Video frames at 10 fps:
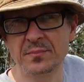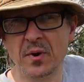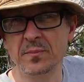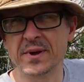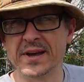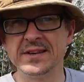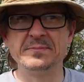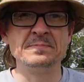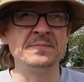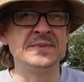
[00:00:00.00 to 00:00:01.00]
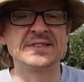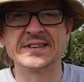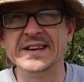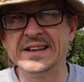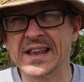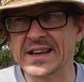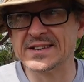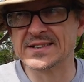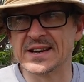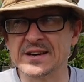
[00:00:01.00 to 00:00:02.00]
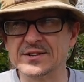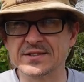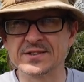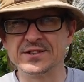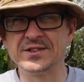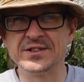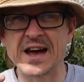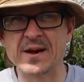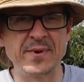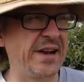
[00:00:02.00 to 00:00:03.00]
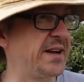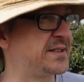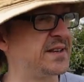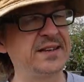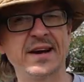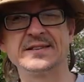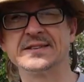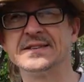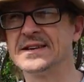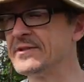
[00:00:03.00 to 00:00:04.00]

and pumpkin seedlings that are just germinating nicely in the